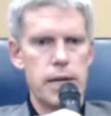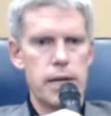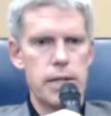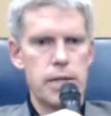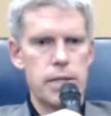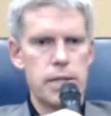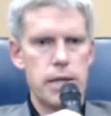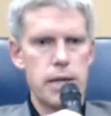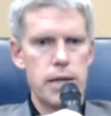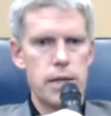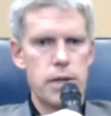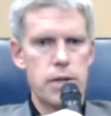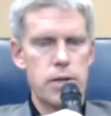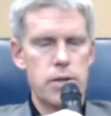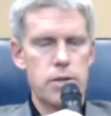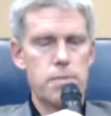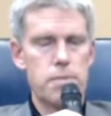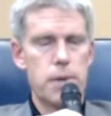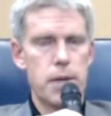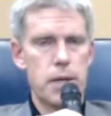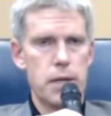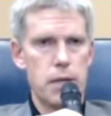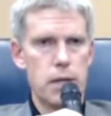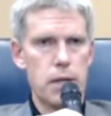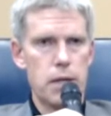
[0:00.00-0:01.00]
It's that there's
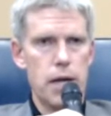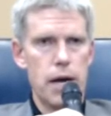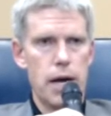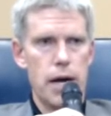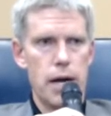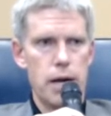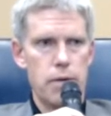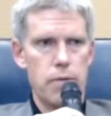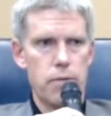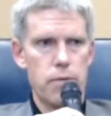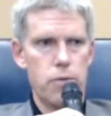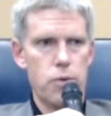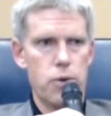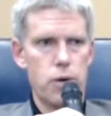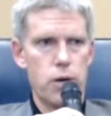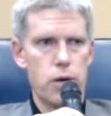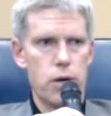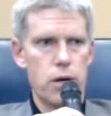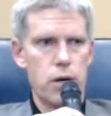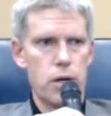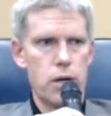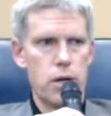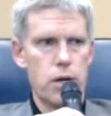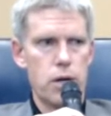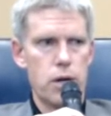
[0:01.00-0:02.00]
been a lot of
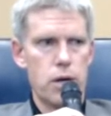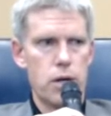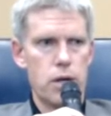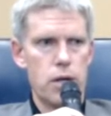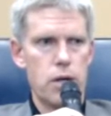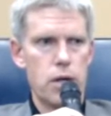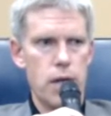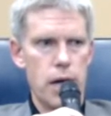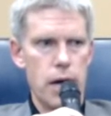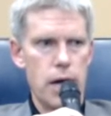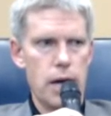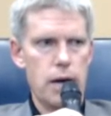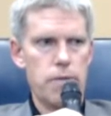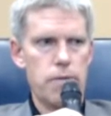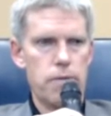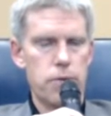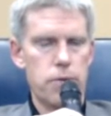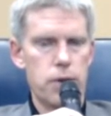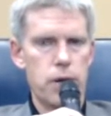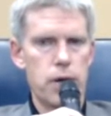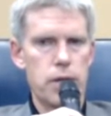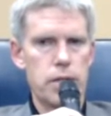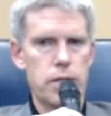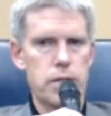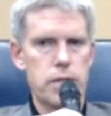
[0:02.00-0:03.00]
work on a lot of
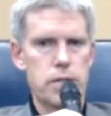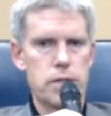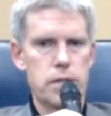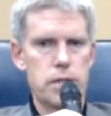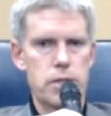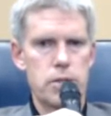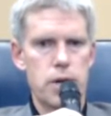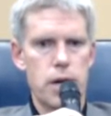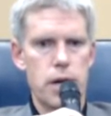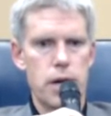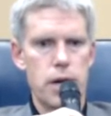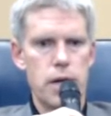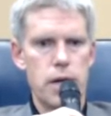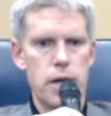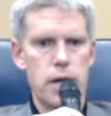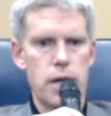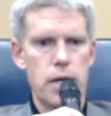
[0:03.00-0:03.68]
fronts to try